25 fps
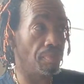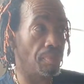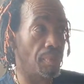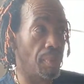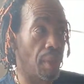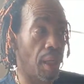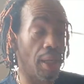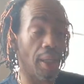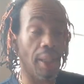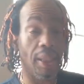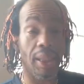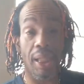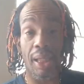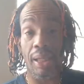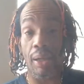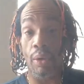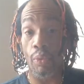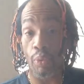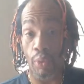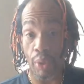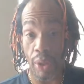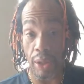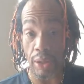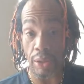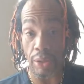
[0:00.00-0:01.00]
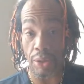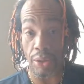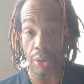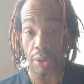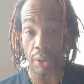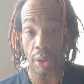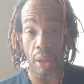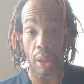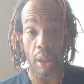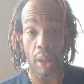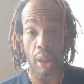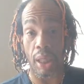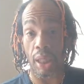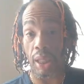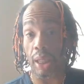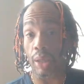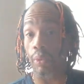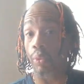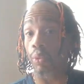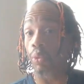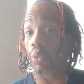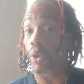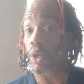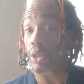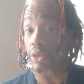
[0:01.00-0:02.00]
he's like a witch, like a
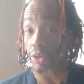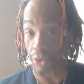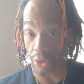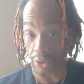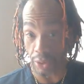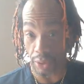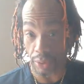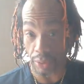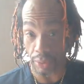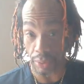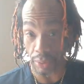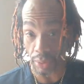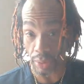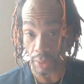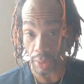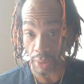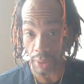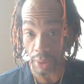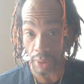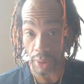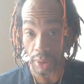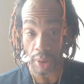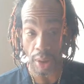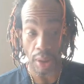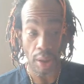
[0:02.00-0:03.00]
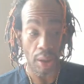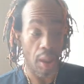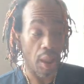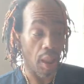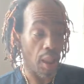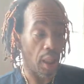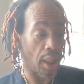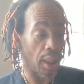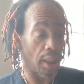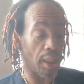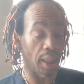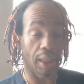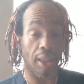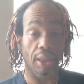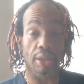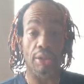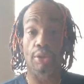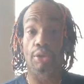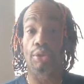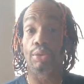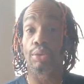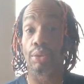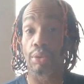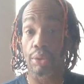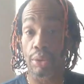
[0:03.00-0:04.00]
wizard, like a
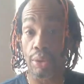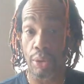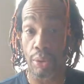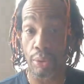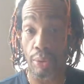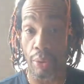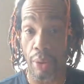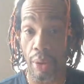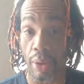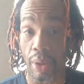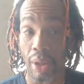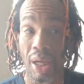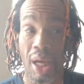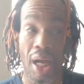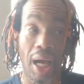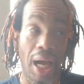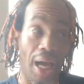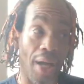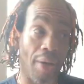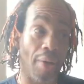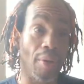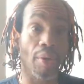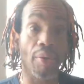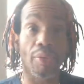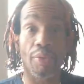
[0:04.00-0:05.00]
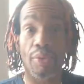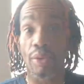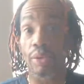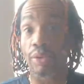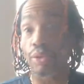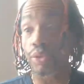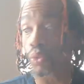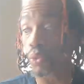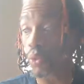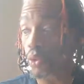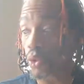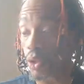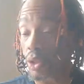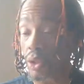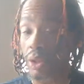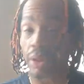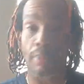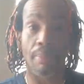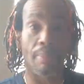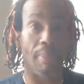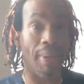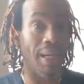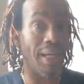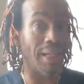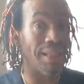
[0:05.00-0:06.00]
sorcerer. I know those words
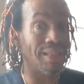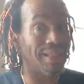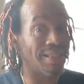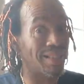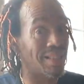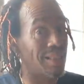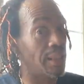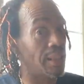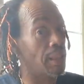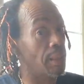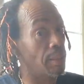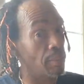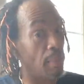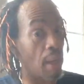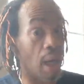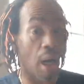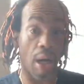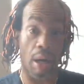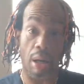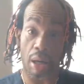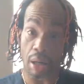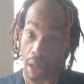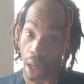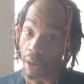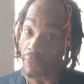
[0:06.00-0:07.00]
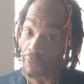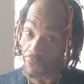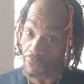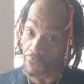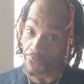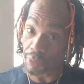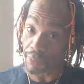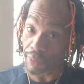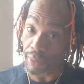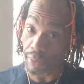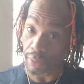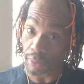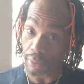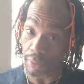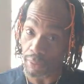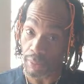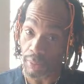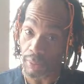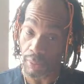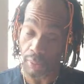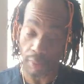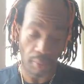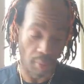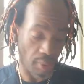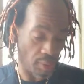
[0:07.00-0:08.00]
may seem uncomfortable,
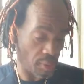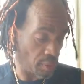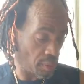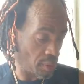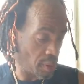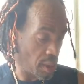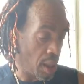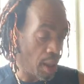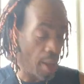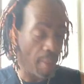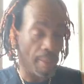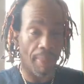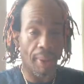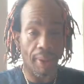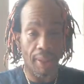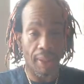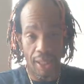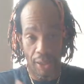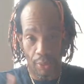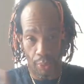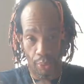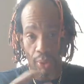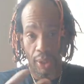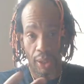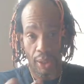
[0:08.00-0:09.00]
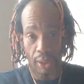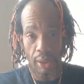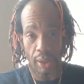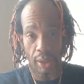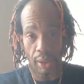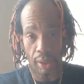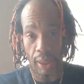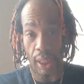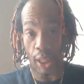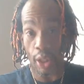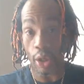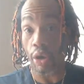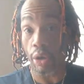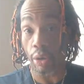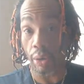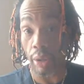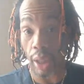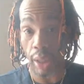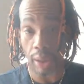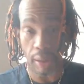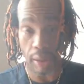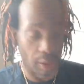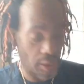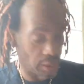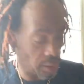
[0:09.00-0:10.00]
but that's what they call
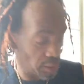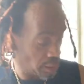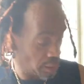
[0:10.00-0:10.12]
us.